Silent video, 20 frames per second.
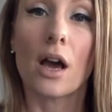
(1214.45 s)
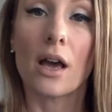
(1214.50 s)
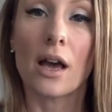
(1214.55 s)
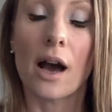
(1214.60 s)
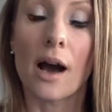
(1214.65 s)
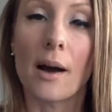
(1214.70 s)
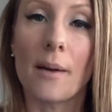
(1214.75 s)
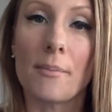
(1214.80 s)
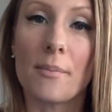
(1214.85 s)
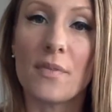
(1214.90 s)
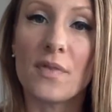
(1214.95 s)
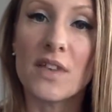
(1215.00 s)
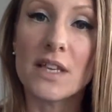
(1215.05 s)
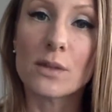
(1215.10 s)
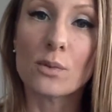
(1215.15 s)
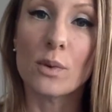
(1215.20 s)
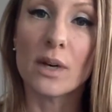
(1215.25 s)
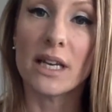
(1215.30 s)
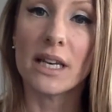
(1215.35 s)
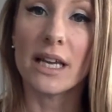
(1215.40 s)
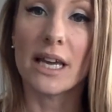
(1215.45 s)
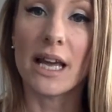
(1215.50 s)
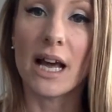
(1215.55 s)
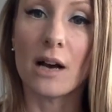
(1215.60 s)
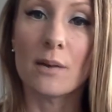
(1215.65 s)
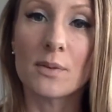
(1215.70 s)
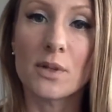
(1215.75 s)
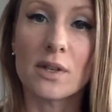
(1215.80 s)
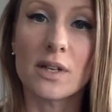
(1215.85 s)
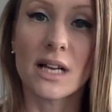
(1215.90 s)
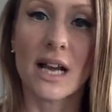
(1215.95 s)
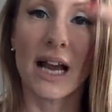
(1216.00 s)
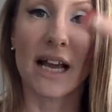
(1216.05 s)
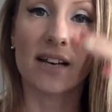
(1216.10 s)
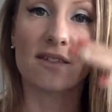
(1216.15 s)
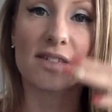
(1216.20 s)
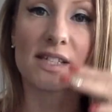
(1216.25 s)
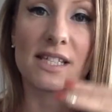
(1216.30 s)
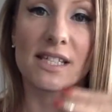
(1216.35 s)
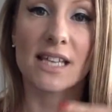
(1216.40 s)
this one, it helps you to
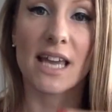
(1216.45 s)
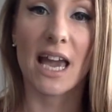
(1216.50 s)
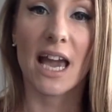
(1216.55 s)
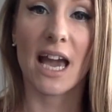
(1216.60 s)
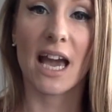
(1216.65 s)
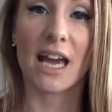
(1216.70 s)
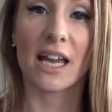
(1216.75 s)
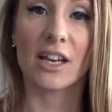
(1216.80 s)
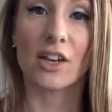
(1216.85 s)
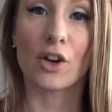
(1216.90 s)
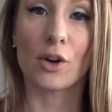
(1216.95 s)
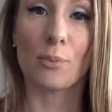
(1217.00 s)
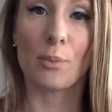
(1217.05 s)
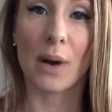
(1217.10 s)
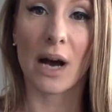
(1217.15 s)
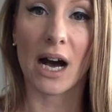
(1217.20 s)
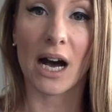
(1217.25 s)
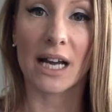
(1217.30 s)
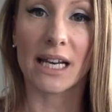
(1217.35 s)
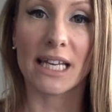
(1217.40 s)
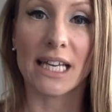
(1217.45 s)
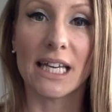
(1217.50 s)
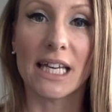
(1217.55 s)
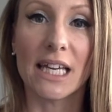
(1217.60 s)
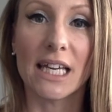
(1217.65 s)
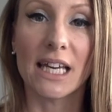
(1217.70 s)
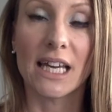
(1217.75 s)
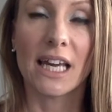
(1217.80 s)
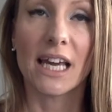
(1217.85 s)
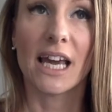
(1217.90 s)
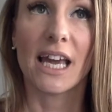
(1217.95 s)
kind of scan your body.